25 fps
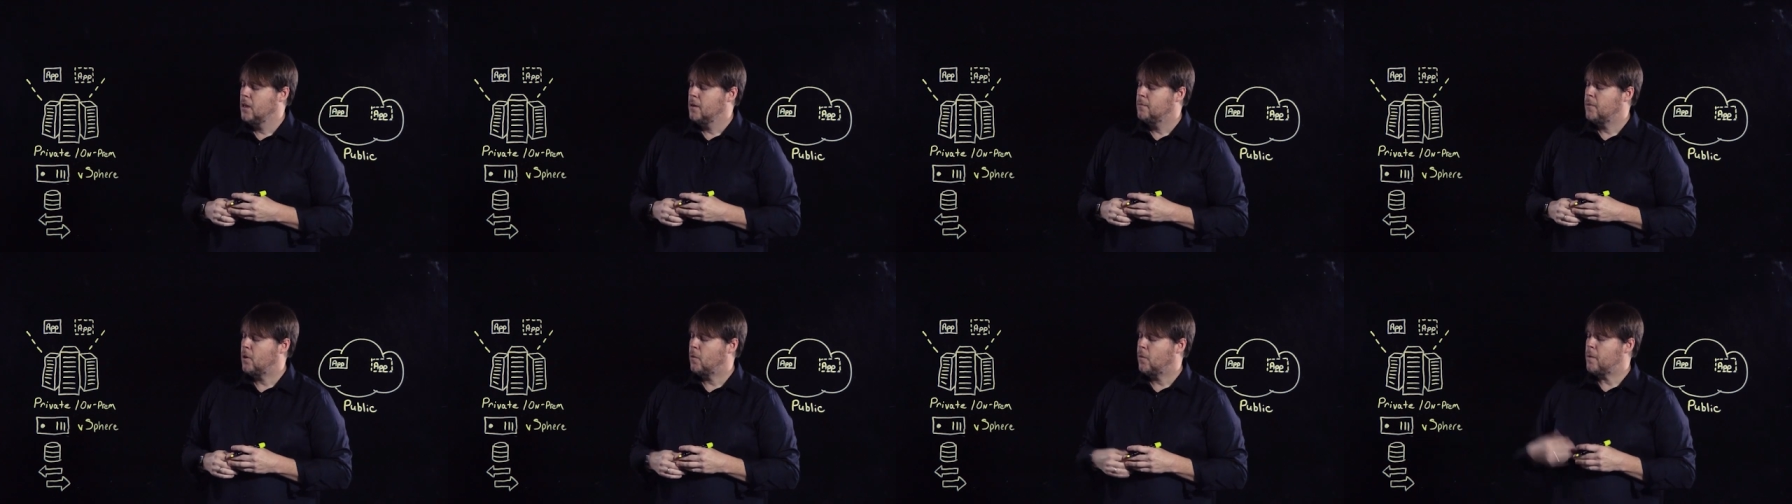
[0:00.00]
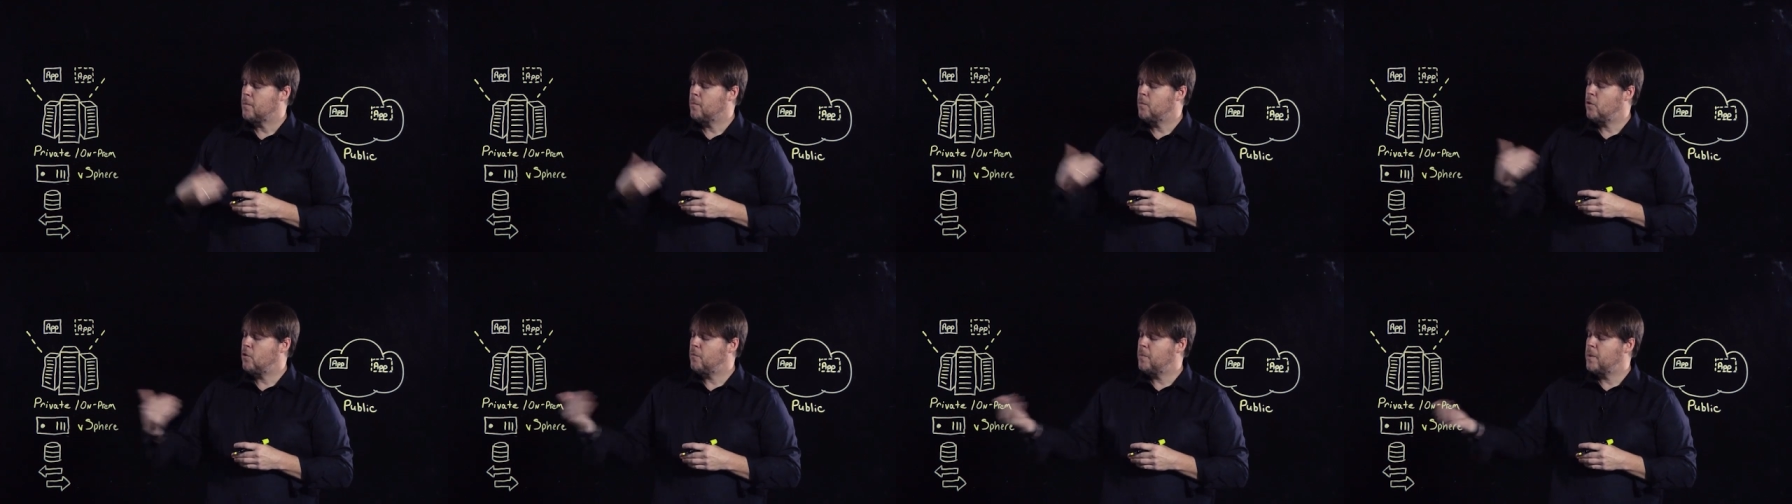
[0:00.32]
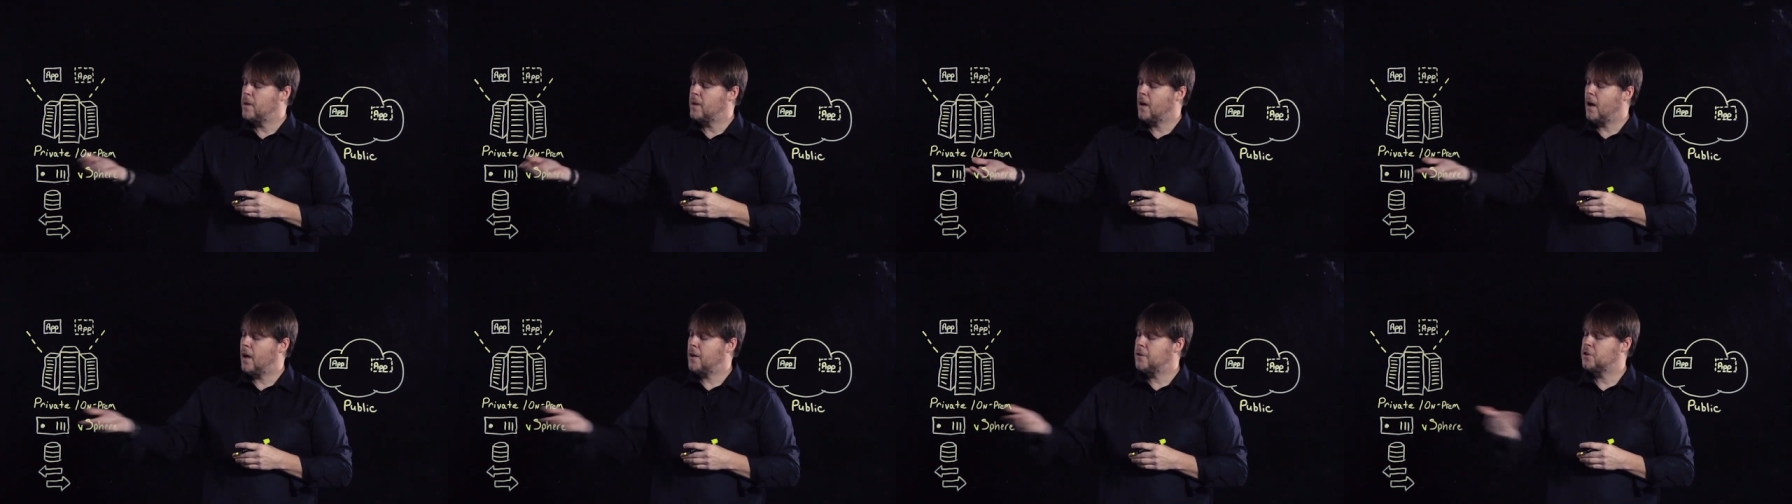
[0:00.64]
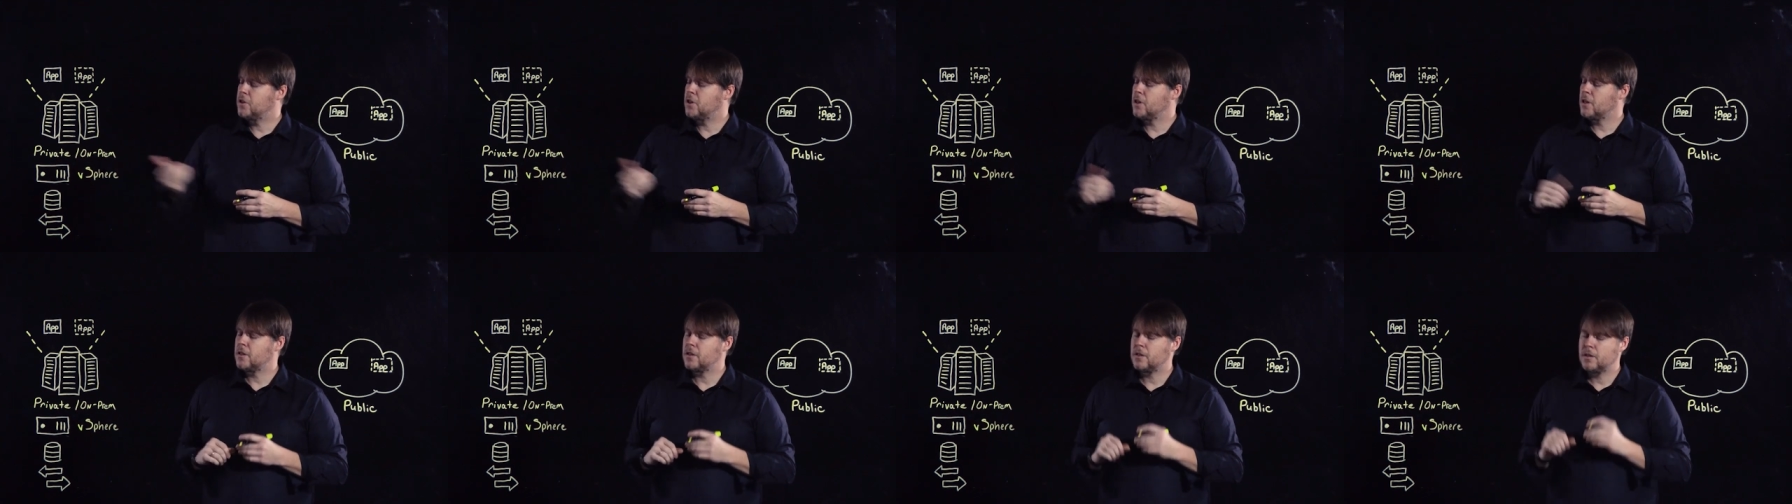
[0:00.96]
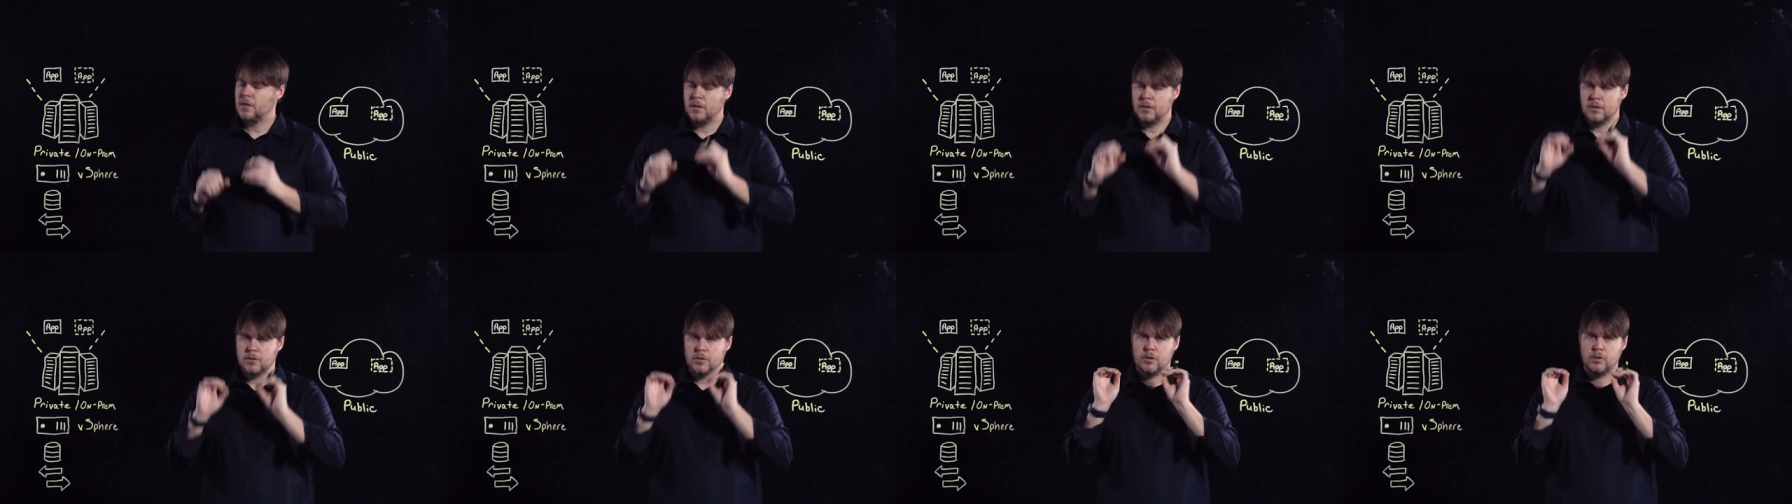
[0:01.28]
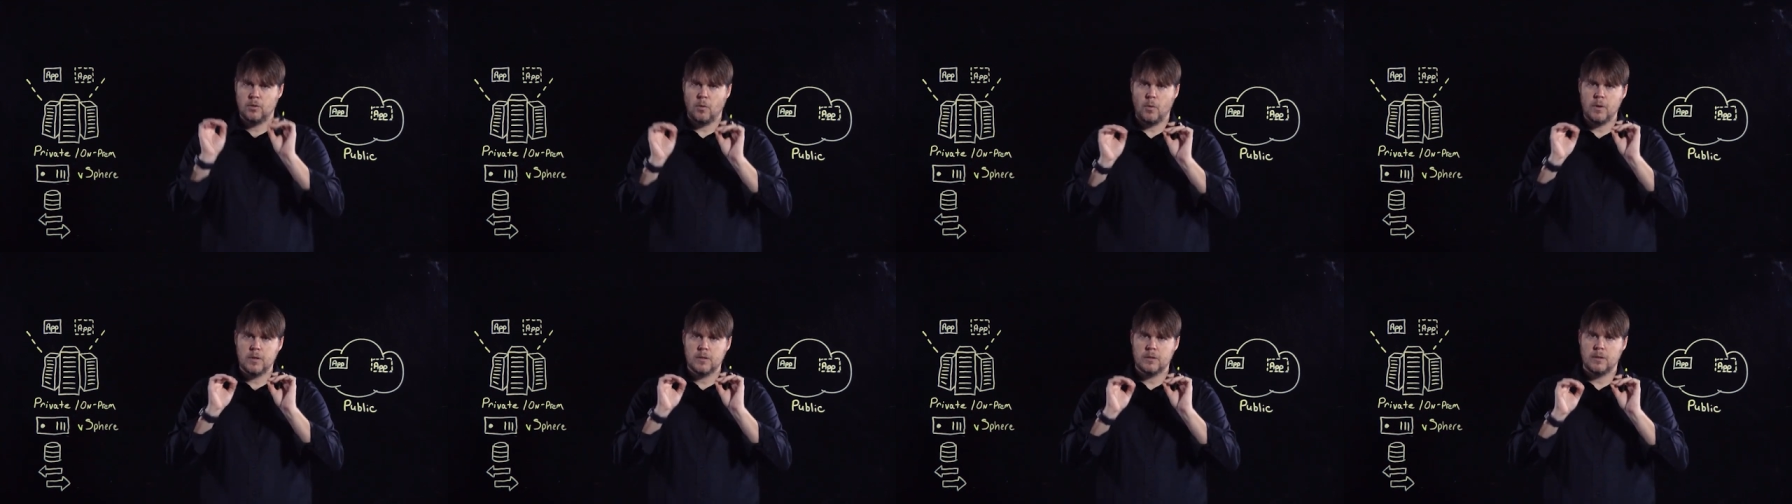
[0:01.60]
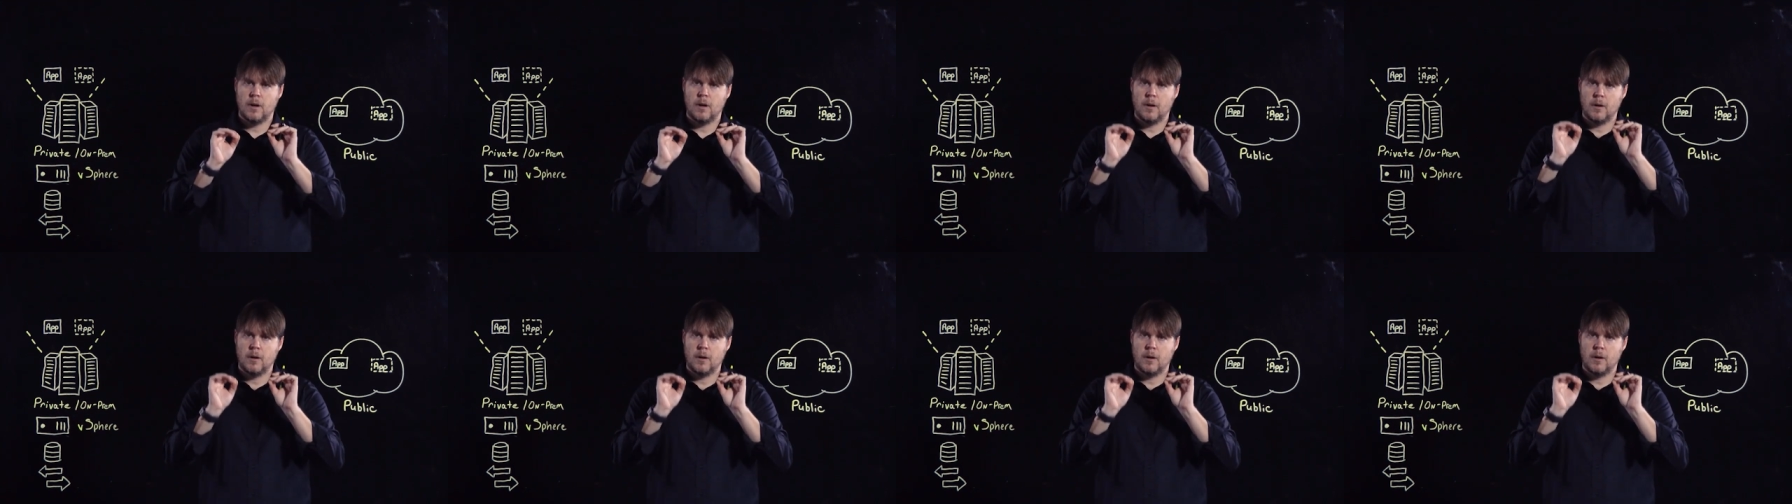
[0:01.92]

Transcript: But we move beyond just storage,